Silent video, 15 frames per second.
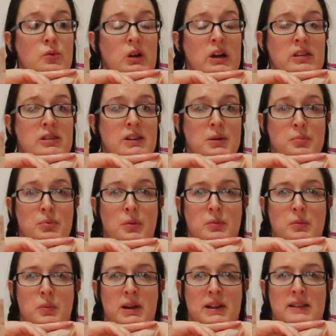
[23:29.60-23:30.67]
I think
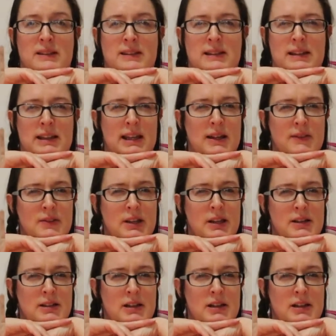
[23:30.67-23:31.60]
probably the sleeves need